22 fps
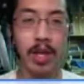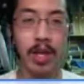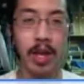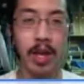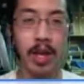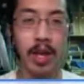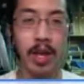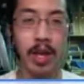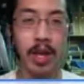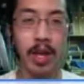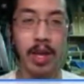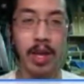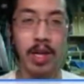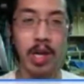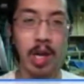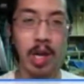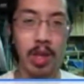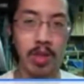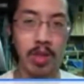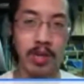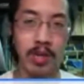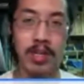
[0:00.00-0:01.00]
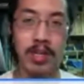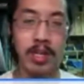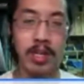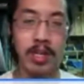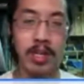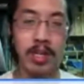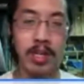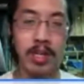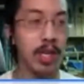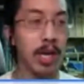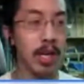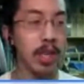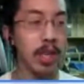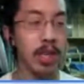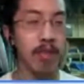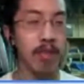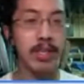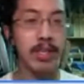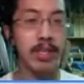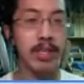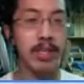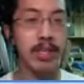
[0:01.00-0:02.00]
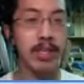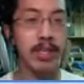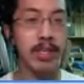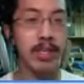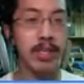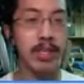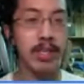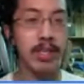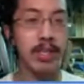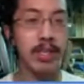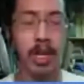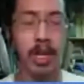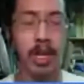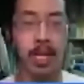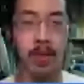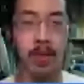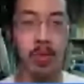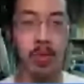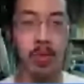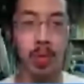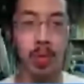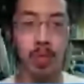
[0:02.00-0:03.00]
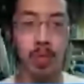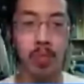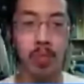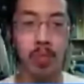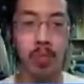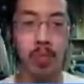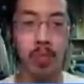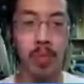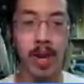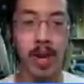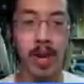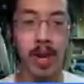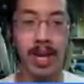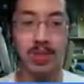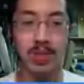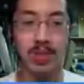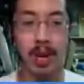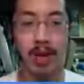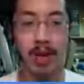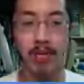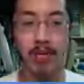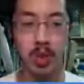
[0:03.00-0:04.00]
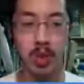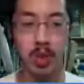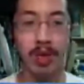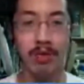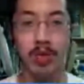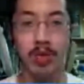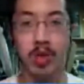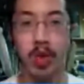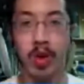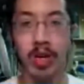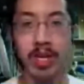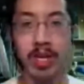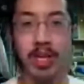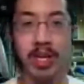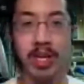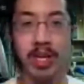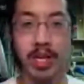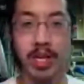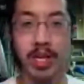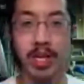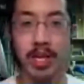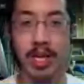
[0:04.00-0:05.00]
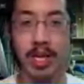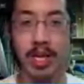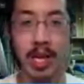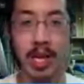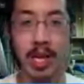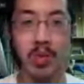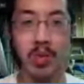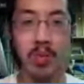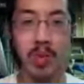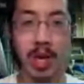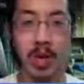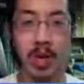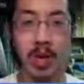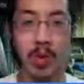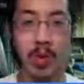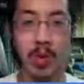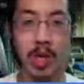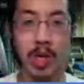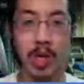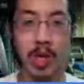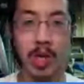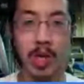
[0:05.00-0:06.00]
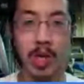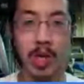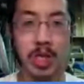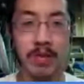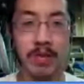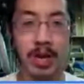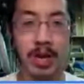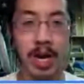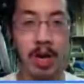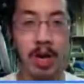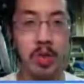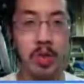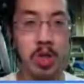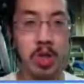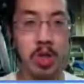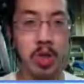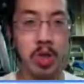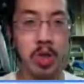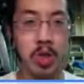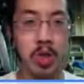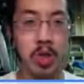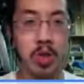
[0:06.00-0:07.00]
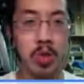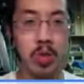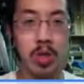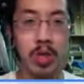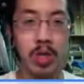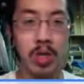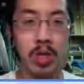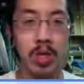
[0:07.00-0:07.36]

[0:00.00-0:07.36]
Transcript: And the reason I the reason I got here with Matt's spiral shelf drawing, and my question of how to